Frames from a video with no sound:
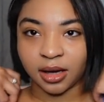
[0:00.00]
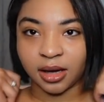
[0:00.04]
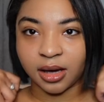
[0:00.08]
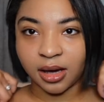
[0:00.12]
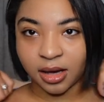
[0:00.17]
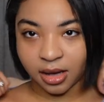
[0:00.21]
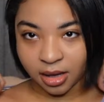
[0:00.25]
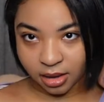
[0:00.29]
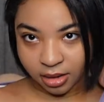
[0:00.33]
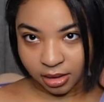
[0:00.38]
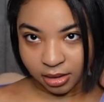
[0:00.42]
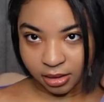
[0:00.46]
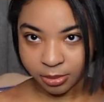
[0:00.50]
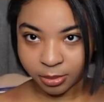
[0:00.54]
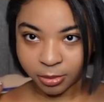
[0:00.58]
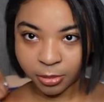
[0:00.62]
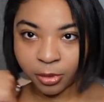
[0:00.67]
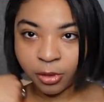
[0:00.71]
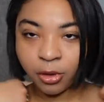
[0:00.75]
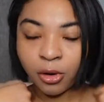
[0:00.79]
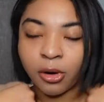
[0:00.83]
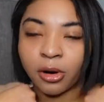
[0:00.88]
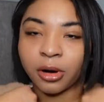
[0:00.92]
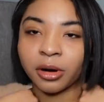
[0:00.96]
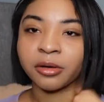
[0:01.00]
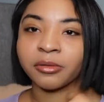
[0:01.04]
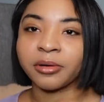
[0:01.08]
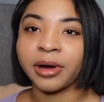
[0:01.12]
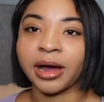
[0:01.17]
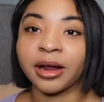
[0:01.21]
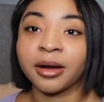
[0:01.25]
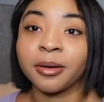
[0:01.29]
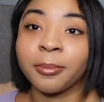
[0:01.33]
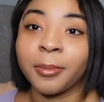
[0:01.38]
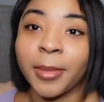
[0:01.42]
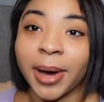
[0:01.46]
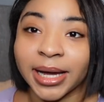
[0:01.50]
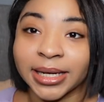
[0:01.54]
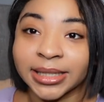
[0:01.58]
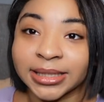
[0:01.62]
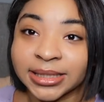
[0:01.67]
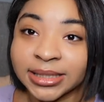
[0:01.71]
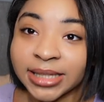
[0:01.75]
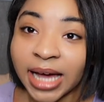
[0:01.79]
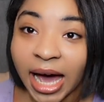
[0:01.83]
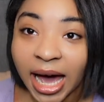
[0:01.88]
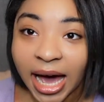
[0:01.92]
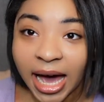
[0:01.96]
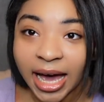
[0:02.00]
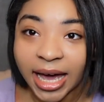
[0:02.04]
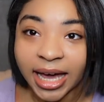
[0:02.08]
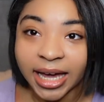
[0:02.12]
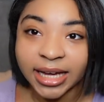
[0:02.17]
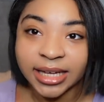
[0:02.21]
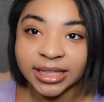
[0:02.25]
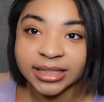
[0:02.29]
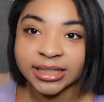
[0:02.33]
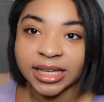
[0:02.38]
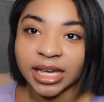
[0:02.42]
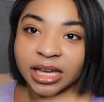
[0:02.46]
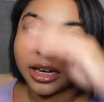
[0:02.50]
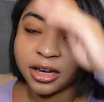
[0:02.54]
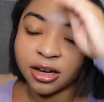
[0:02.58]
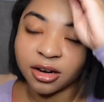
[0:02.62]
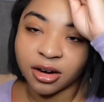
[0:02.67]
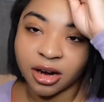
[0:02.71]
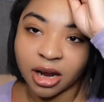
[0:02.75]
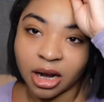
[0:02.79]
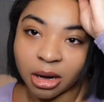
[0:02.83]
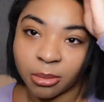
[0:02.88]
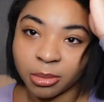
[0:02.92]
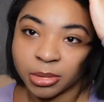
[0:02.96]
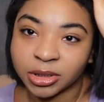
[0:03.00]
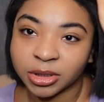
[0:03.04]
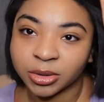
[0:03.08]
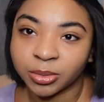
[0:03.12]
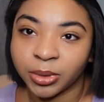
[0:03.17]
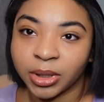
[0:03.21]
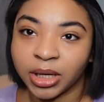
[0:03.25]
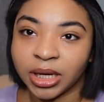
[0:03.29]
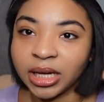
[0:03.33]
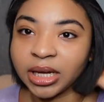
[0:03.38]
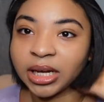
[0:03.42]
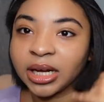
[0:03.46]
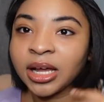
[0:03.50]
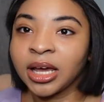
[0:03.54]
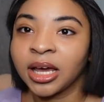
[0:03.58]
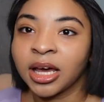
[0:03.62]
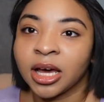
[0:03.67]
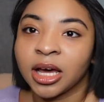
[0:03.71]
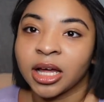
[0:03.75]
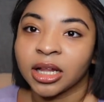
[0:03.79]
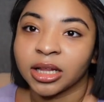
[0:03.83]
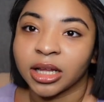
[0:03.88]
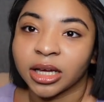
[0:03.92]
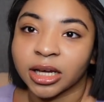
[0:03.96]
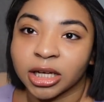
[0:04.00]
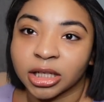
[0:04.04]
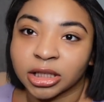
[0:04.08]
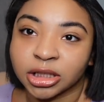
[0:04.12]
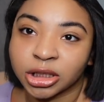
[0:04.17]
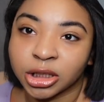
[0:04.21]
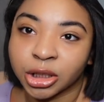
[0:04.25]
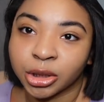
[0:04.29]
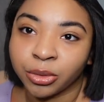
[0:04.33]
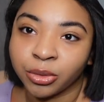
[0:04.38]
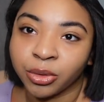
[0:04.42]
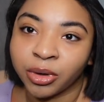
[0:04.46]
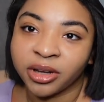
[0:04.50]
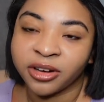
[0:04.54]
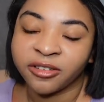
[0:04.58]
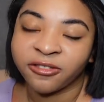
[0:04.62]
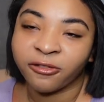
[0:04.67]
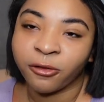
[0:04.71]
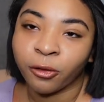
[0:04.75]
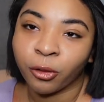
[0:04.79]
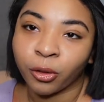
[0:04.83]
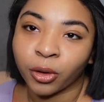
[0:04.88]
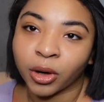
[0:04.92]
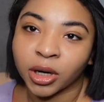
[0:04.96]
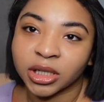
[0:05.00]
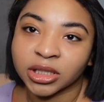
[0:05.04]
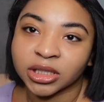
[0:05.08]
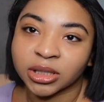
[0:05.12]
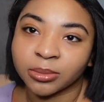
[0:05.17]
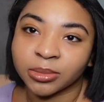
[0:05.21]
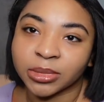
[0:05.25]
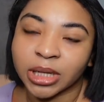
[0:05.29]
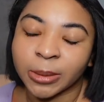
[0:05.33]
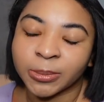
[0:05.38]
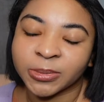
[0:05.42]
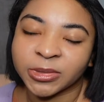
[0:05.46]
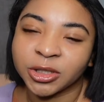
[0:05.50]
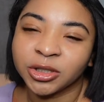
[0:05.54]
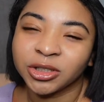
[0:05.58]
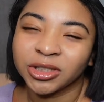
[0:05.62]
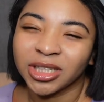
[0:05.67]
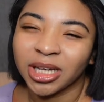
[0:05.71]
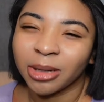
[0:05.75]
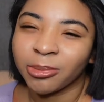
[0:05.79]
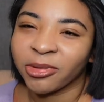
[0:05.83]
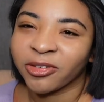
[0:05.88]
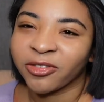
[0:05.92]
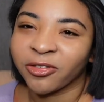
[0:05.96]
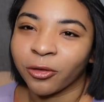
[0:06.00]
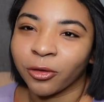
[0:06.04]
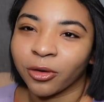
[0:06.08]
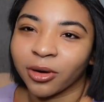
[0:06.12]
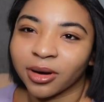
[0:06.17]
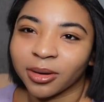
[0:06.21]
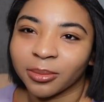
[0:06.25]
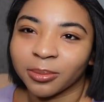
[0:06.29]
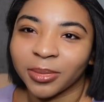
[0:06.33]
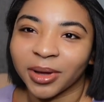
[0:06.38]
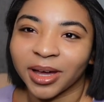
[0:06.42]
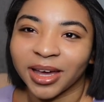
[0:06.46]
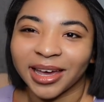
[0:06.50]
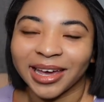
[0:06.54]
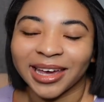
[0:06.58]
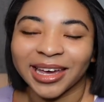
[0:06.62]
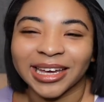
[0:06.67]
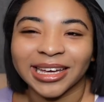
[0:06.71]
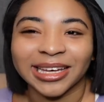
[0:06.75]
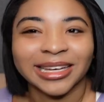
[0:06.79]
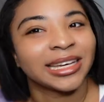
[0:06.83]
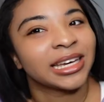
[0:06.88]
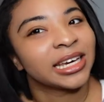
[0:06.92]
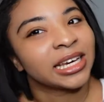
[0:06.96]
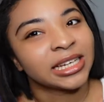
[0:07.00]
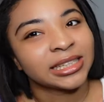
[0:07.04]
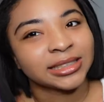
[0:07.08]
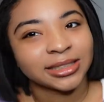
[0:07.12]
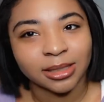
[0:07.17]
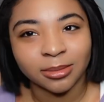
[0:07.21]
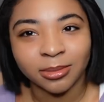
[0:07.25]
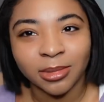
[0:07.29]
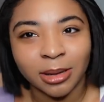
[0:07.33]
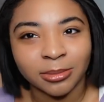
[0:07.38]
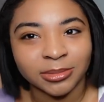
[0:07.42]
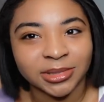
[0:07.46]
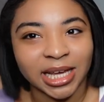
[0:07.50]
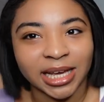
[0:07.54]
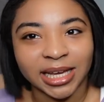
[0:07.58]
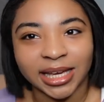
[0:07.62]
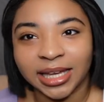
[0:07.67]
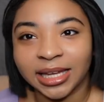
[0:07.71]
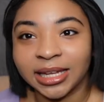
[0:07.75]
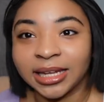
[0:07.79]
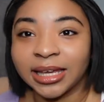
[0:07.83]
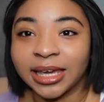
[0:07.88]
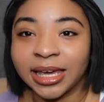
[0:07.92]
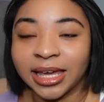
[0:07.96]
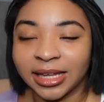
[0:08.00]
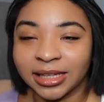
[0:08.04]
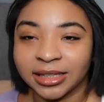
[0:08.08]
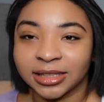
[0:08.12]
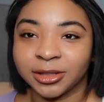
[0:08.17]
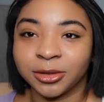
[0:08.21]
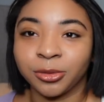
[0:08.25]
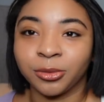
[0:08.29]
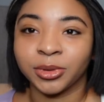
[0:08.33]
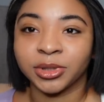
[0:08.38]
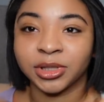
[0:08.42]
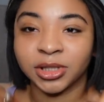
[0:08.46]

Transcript: or around my size, and you're kind of between like a 2 and 4 sometimes. Usually I'm a 4, but sometimes I can get into a